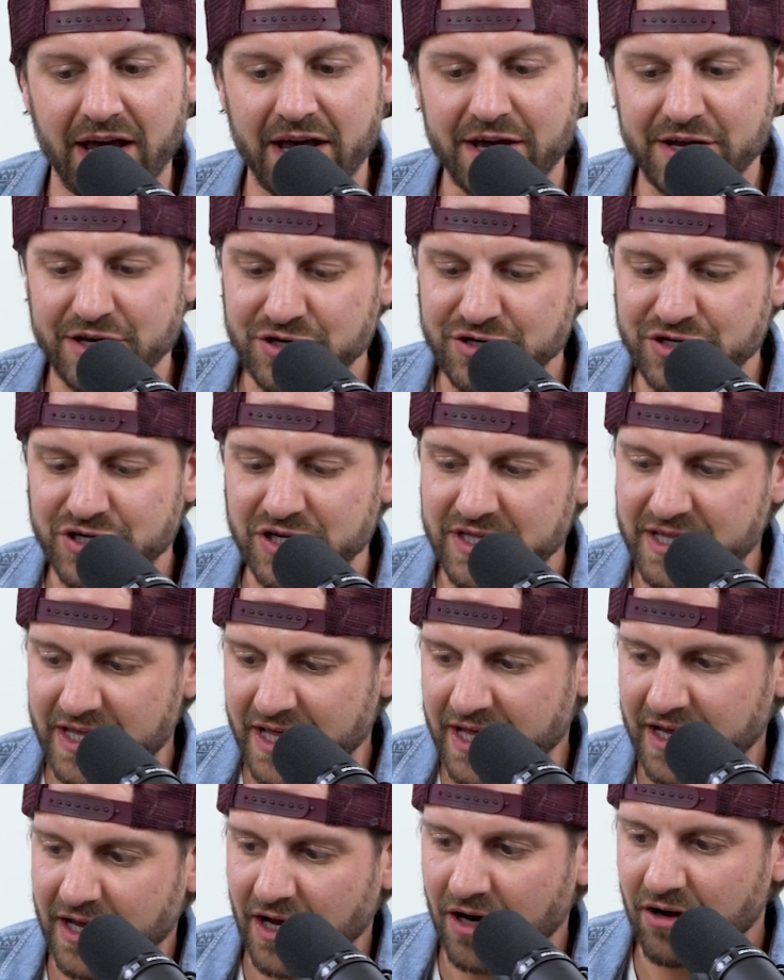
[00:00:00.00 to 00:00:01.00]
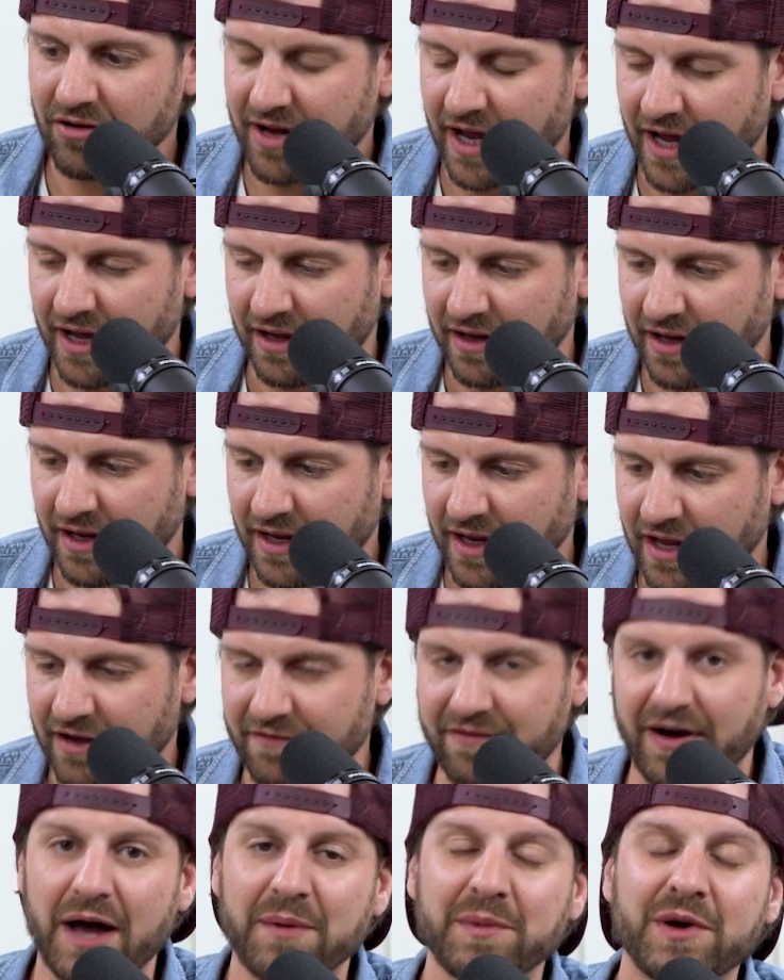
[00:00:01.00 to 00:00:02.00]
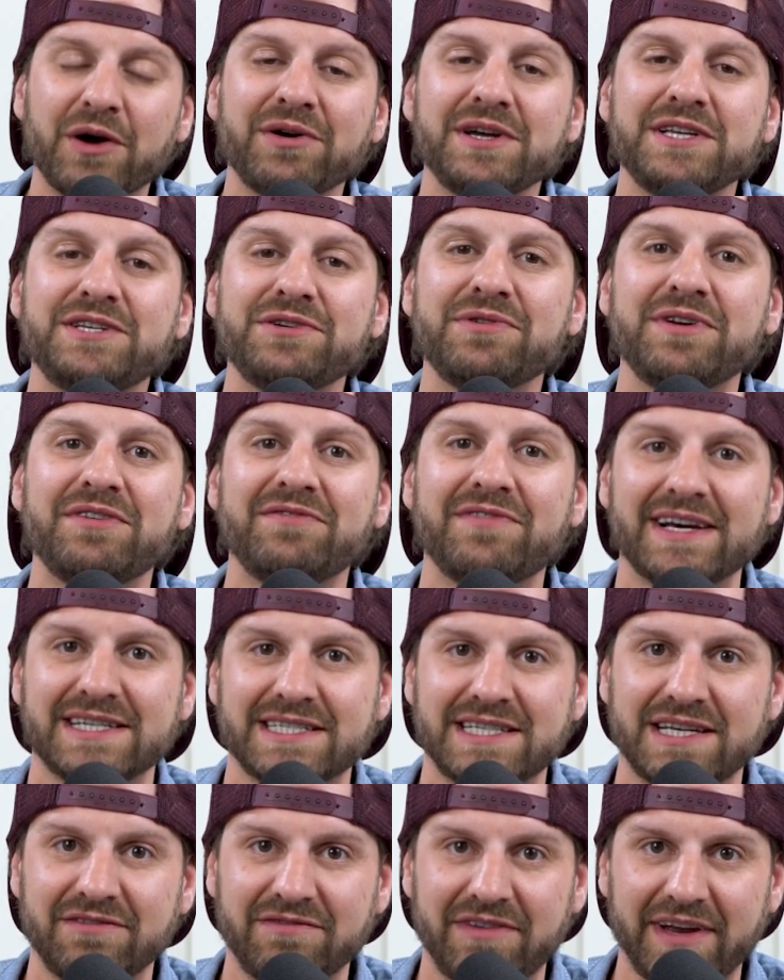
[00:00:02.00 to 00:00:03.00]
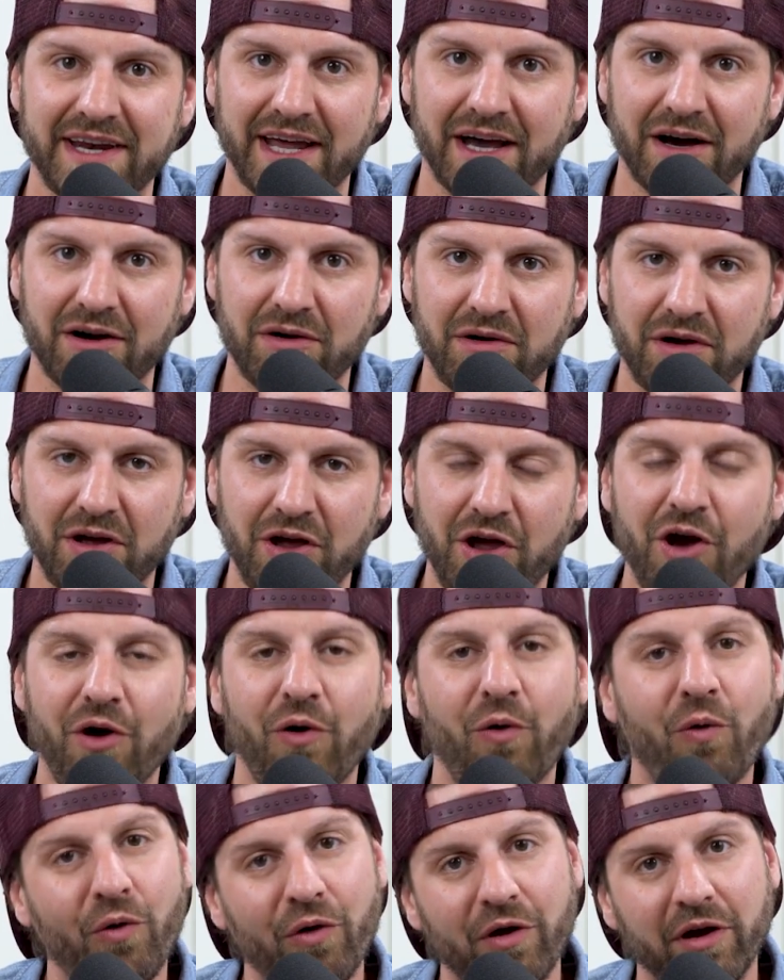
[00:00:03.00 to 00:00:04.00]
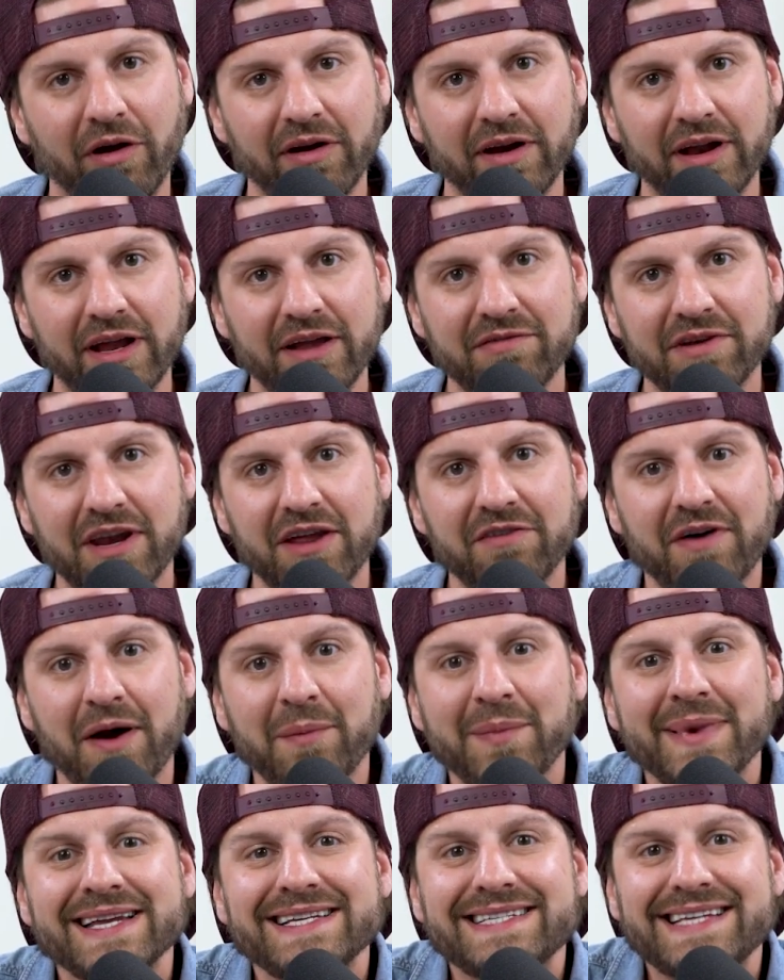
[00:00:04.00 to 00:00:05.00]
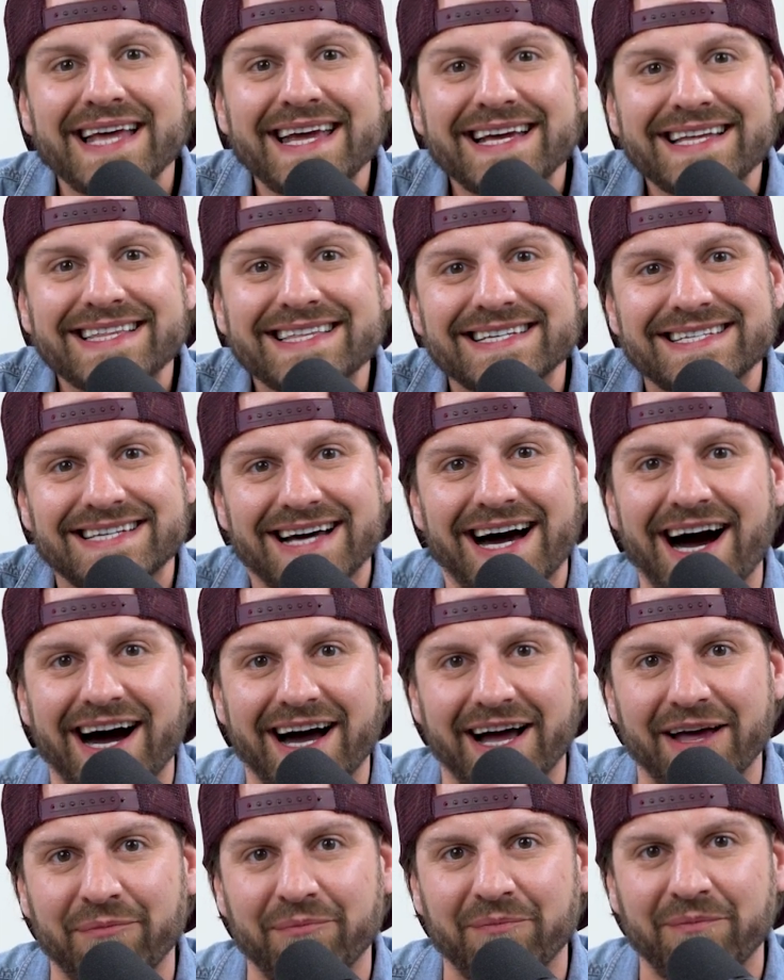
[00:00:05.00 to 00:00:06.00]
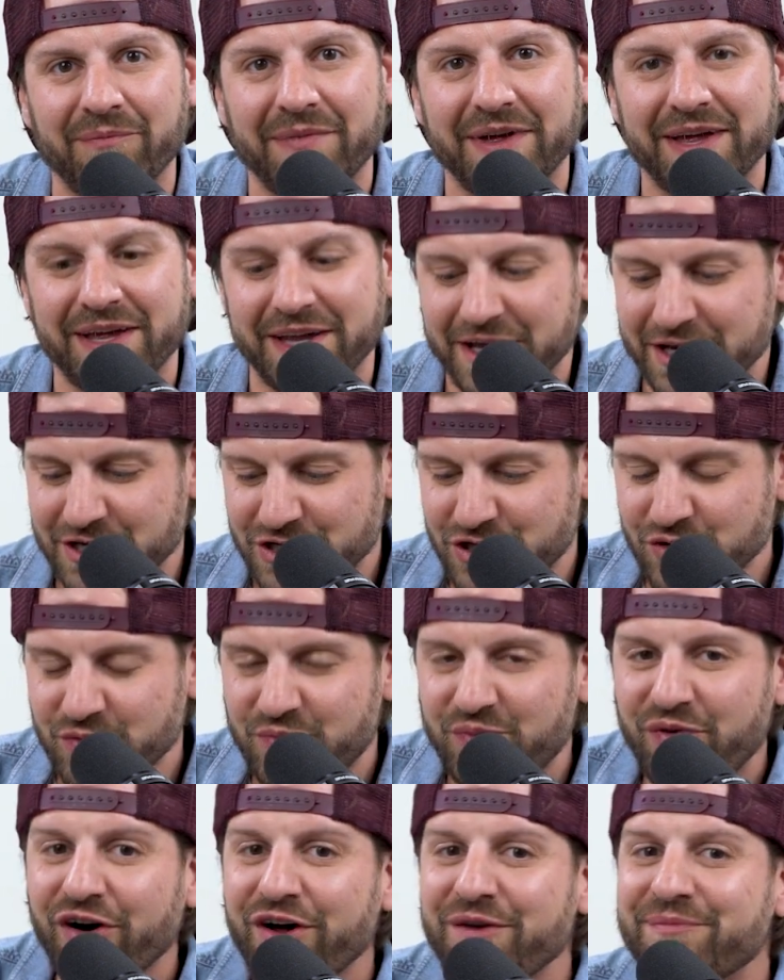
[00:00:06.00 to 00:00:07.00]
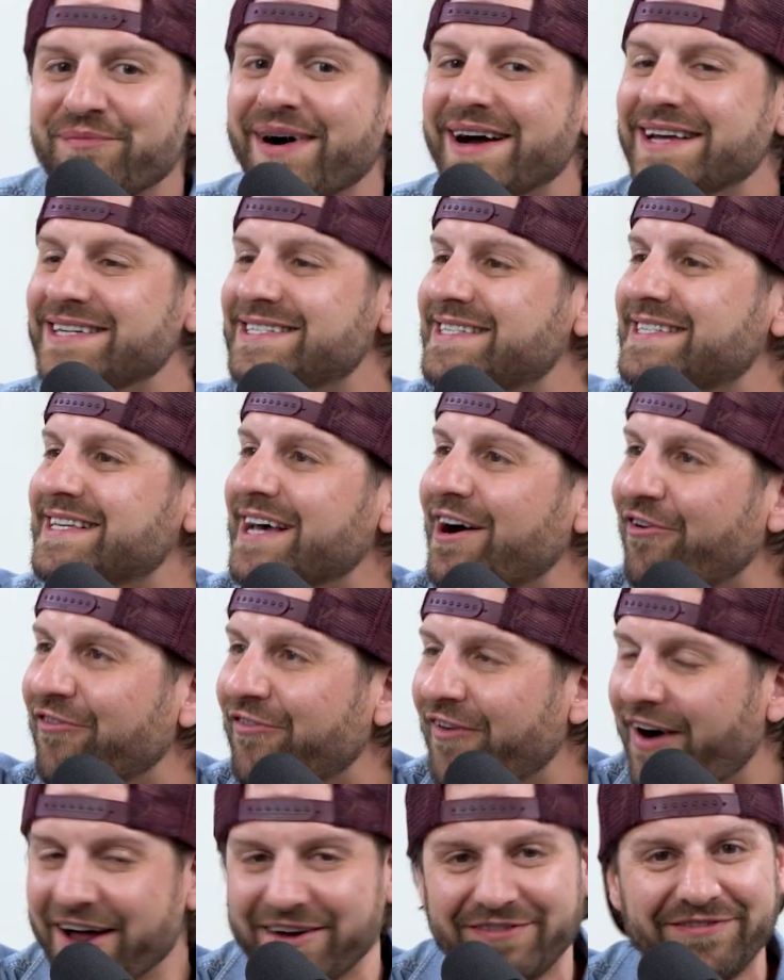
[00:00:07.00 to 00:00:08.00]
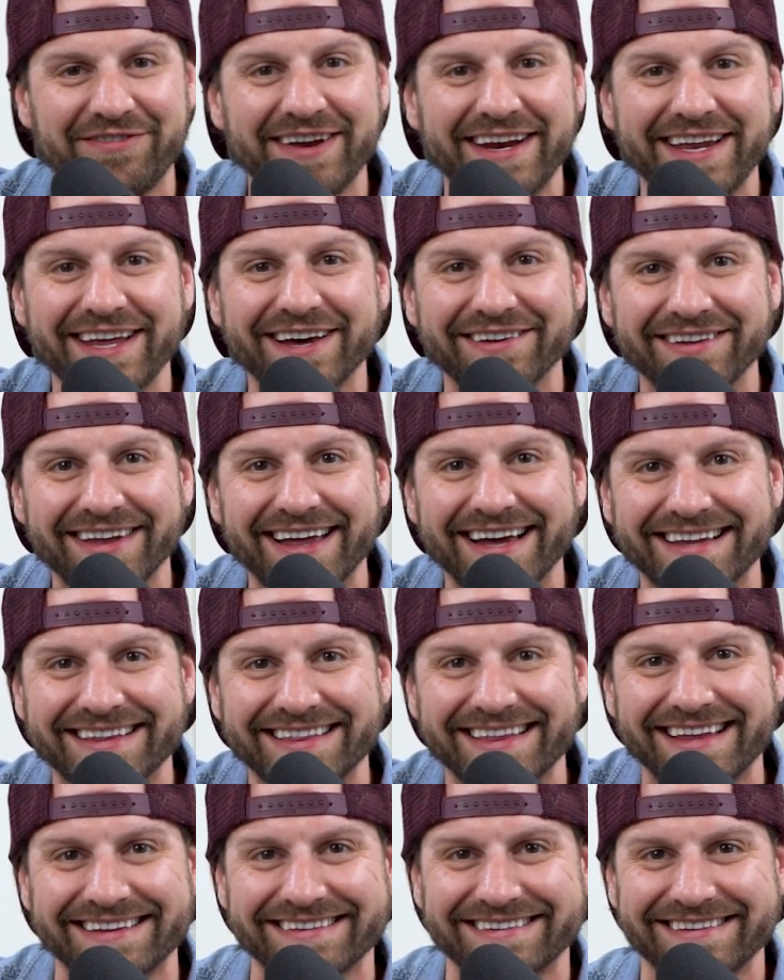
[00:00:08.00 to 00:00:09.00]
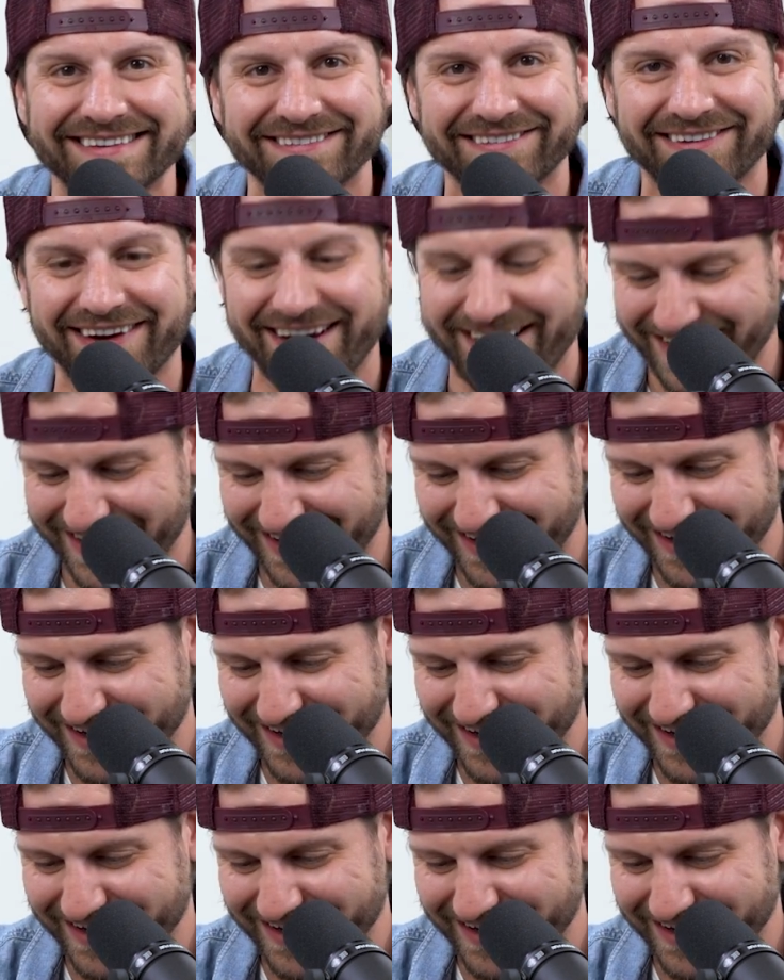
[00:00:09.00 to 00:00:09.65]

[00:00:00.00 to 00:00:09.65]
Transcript: You should think, okay, if I'm going to invest in video, or even if I'm going to take the time to put myself on video like this, right?